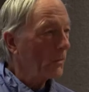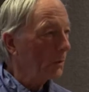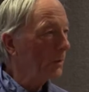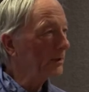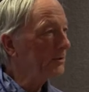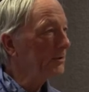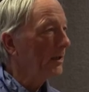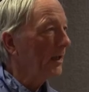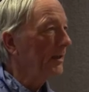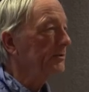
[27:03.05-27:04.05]
which
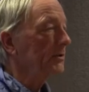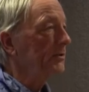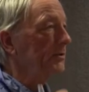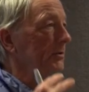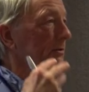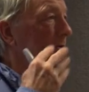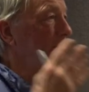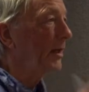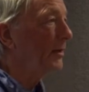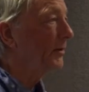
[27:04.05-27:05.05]
is a
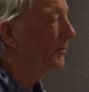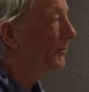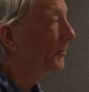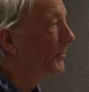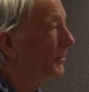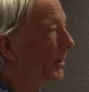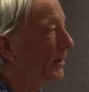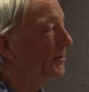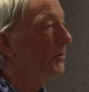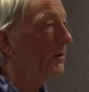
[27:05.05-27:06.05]
set of
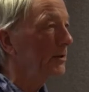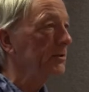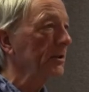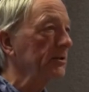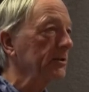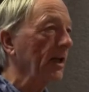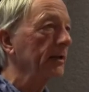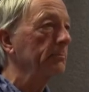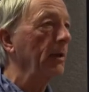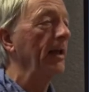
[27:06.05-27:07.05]
characteristics
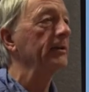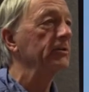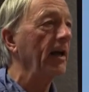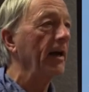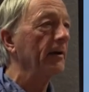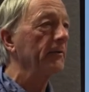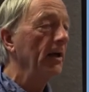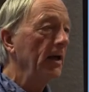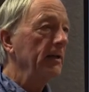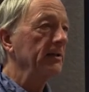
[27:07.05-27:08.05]
that plants have
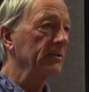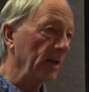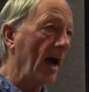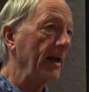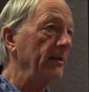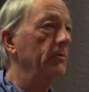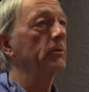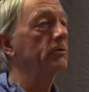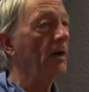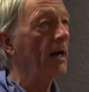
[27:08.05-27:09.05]
designed to
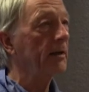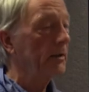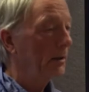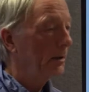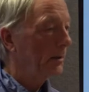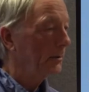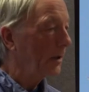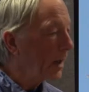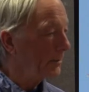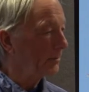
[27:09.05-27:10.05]
attract
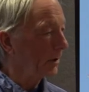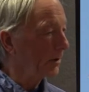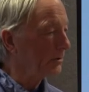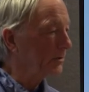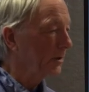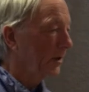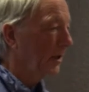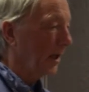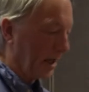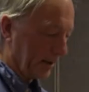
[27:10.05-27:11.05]
hummingbirds.
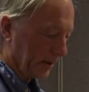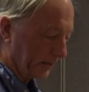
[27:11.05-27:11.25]
And the